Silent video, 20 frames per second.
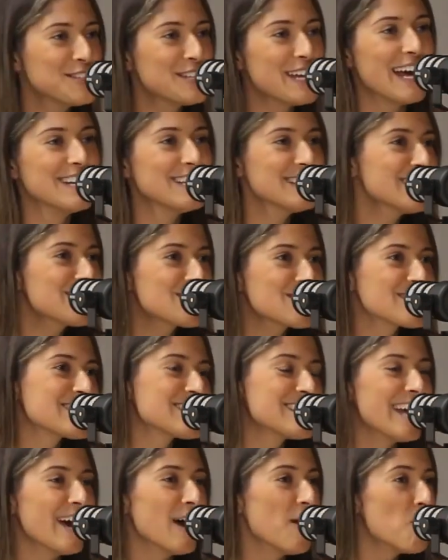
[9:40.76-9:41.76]
and it's
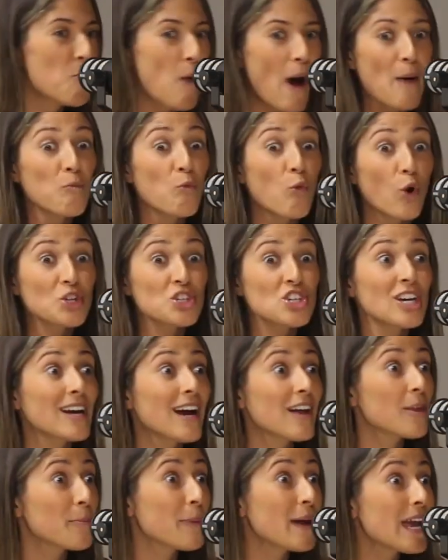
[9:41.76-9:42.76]
just, and watching
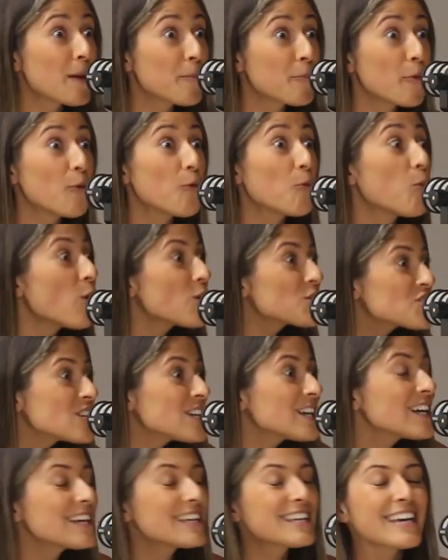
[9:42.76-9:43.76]
other people,
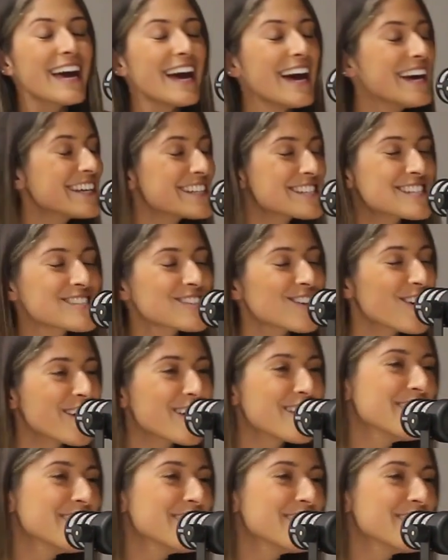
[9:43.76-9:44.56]
it's so,